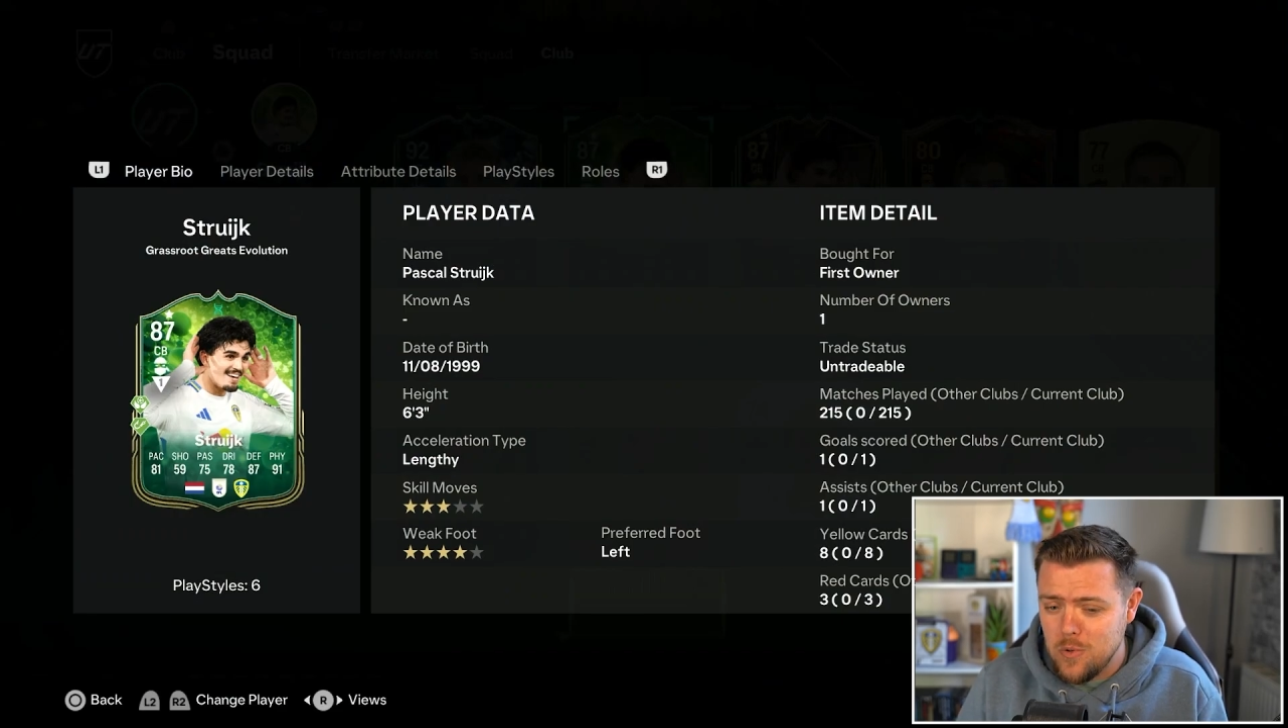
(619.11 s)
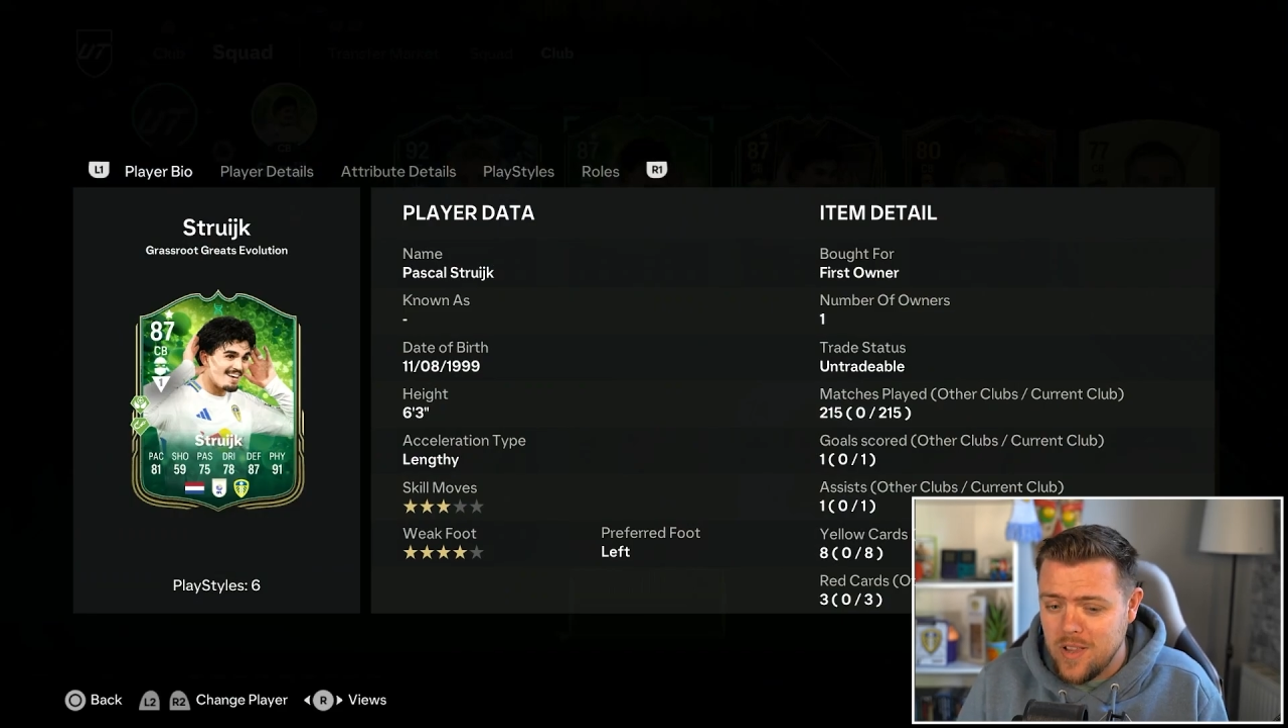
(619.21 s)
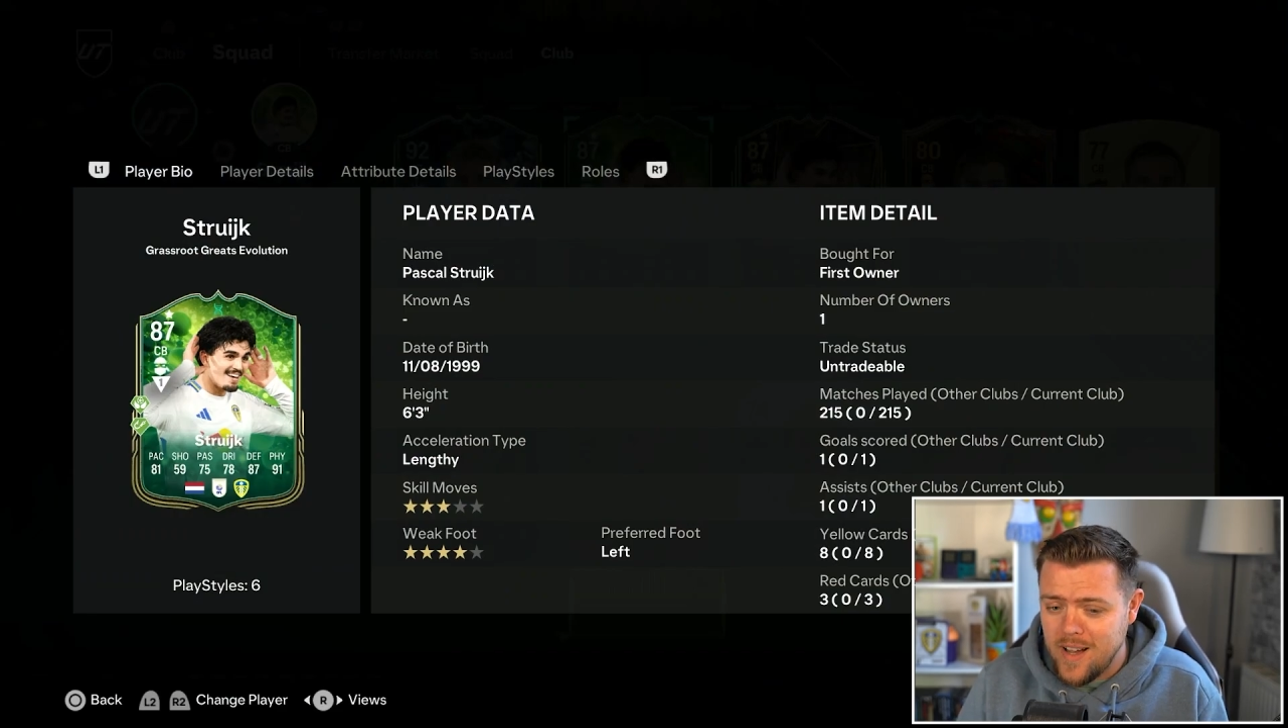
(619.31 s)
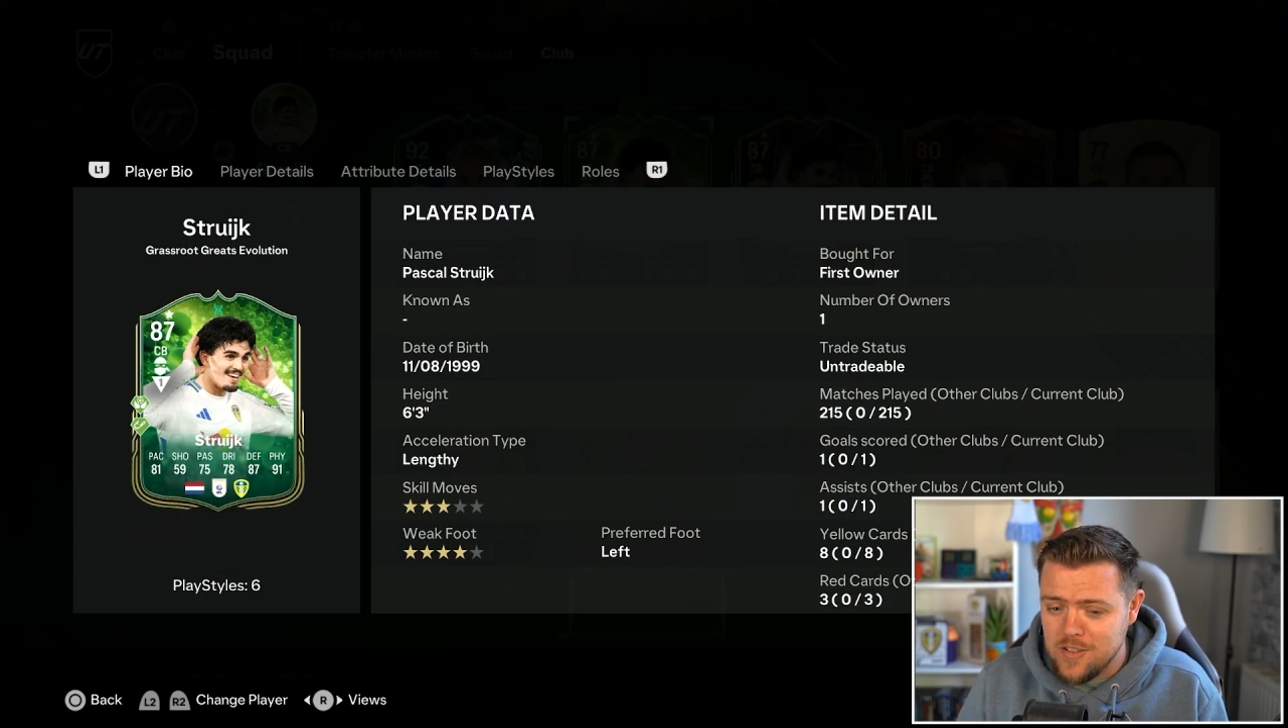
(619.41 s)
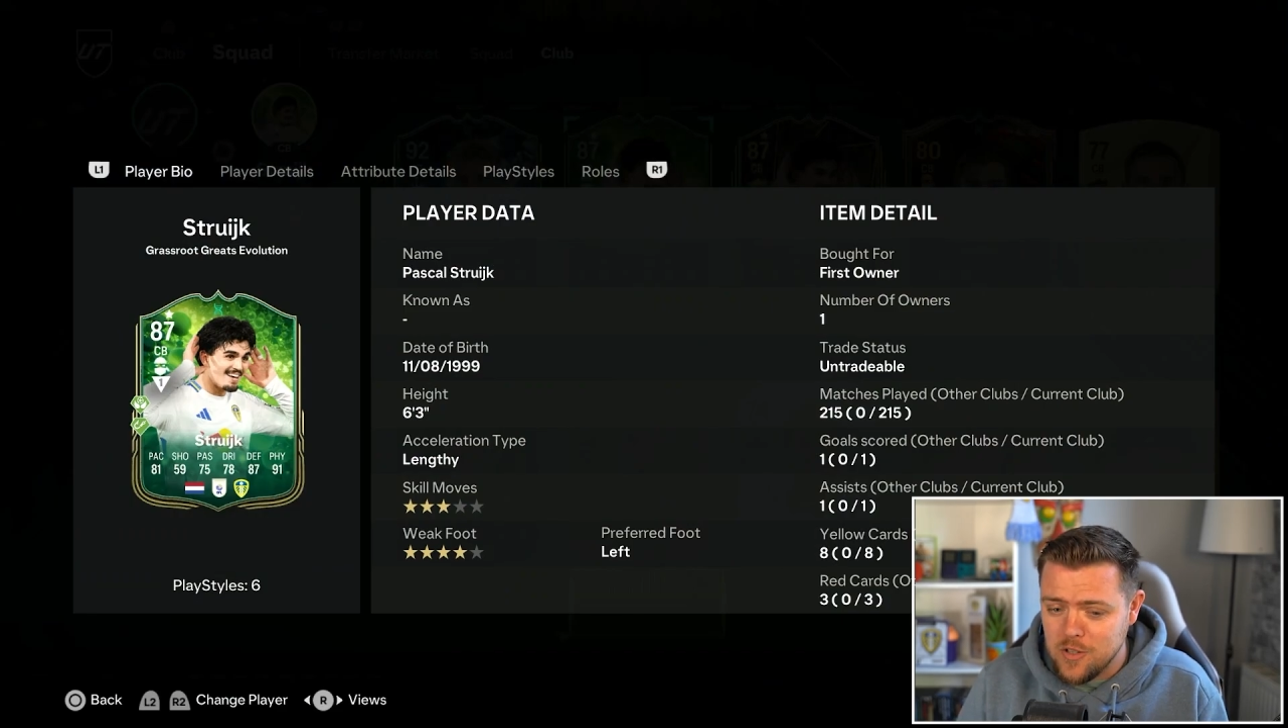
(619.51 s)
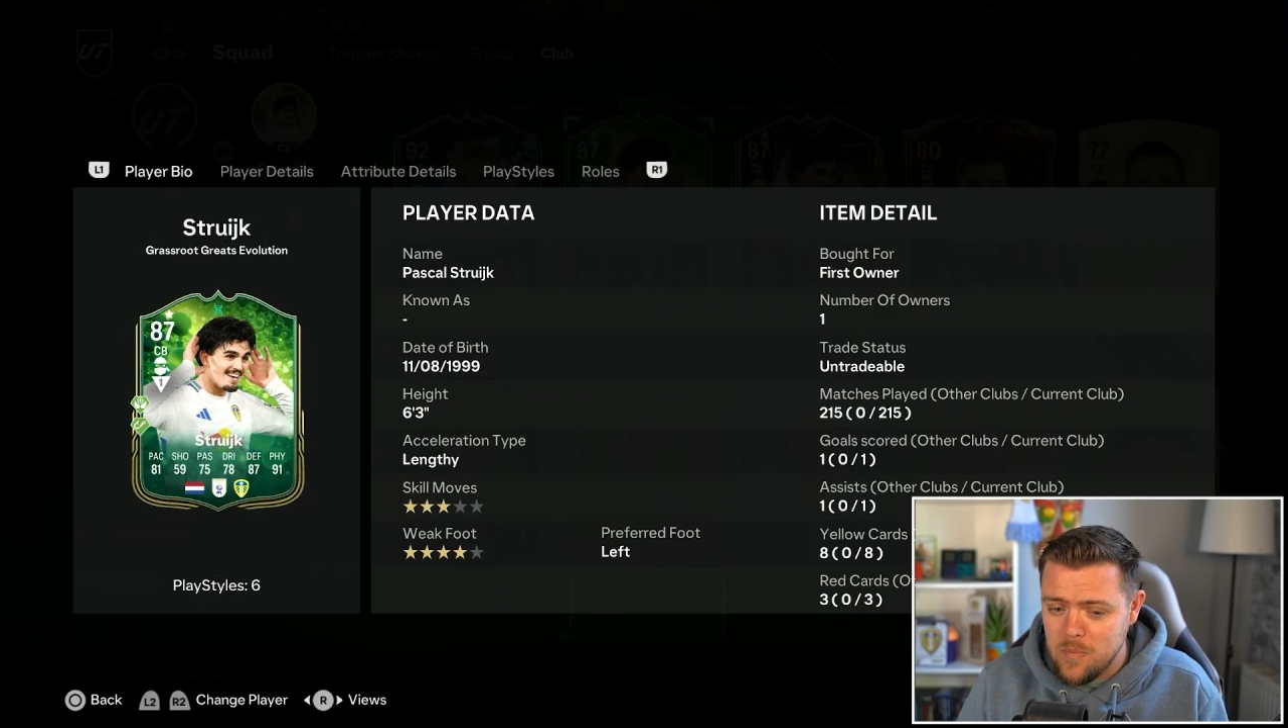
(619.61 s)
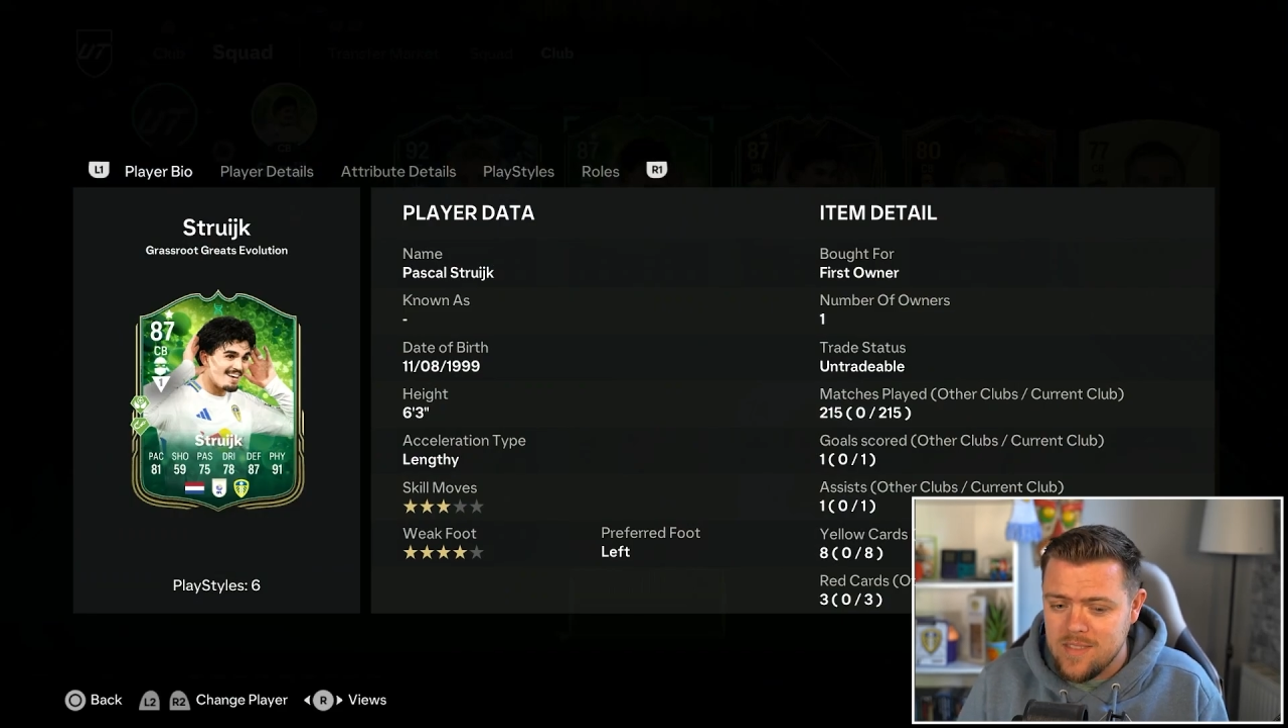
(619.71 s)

lined up